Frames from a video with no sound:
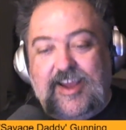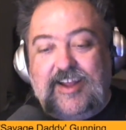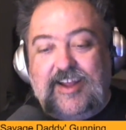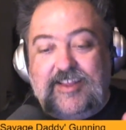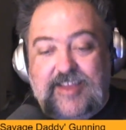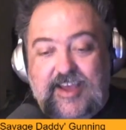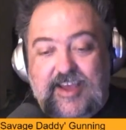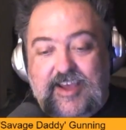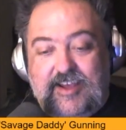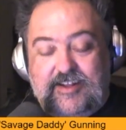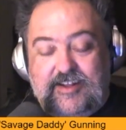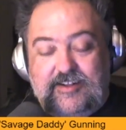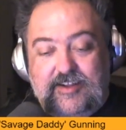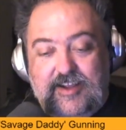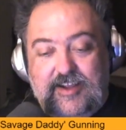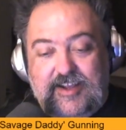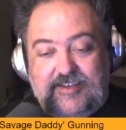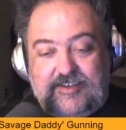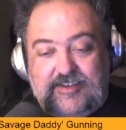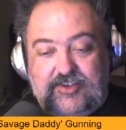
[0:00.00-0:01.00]
And
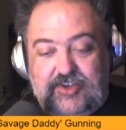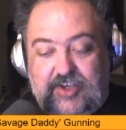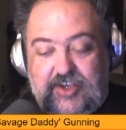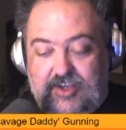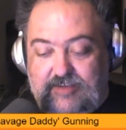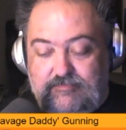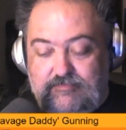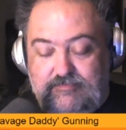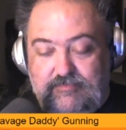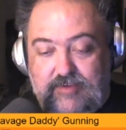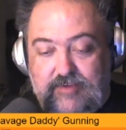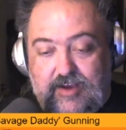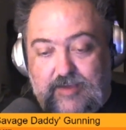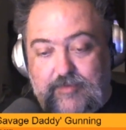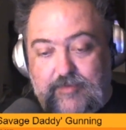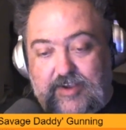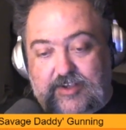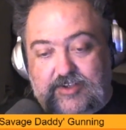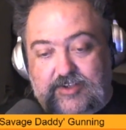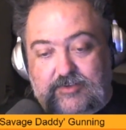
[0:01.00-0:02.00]
then, as a GM, I
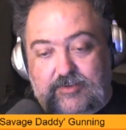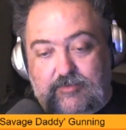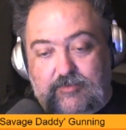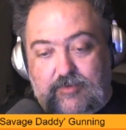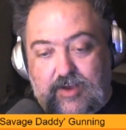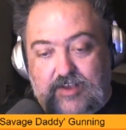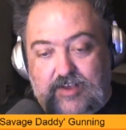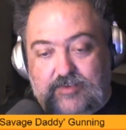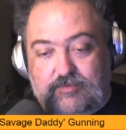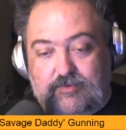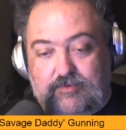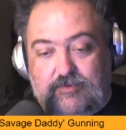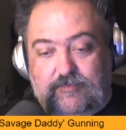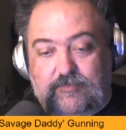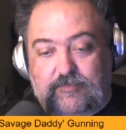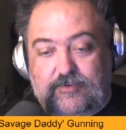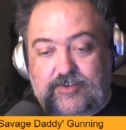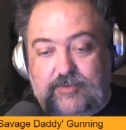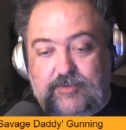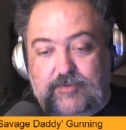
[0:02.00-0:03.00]
make a Streetwise roll
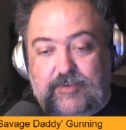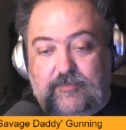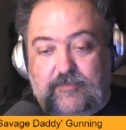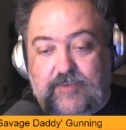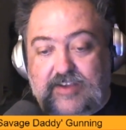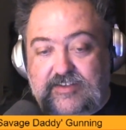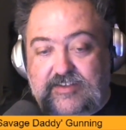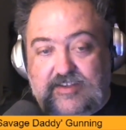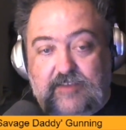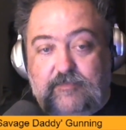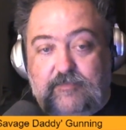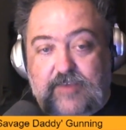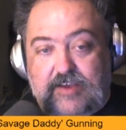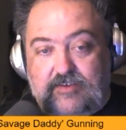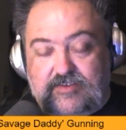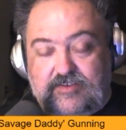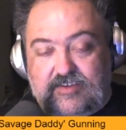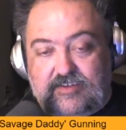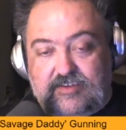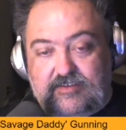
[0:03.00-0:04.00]
for Jimmy the Fix, and he
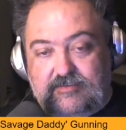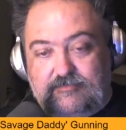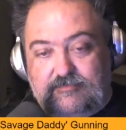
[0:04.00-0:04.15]
fails it.